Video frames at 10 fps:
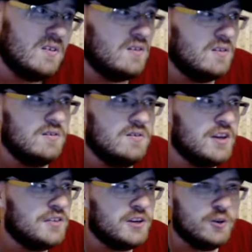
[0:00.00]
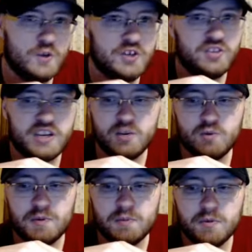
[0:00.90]
nothing egregious I can
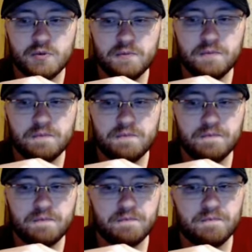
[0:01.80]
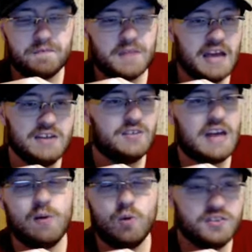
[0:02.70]
remember. I just, I
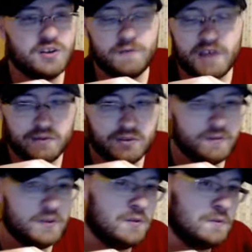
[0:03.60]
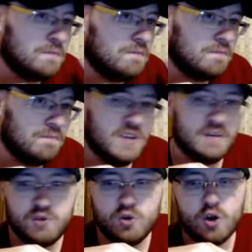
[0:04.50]
wasn't a fan of this film. If
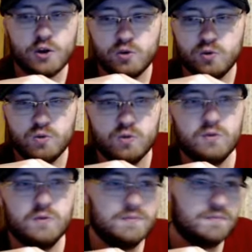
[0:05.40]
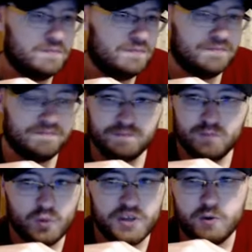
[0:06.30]
you are cool,
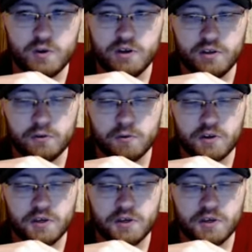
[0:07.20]
we agree to disagree.